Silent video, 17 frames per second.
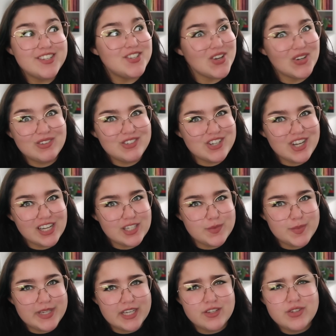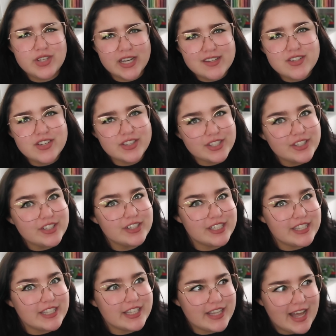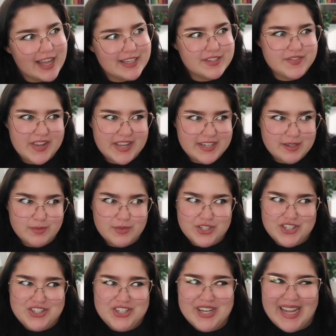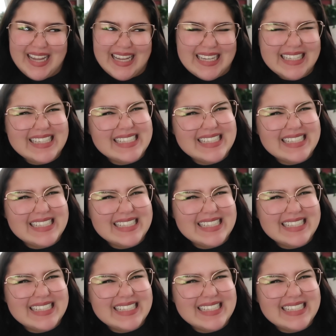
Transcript: Don't judge, because you guys are literally the last fandom to judge.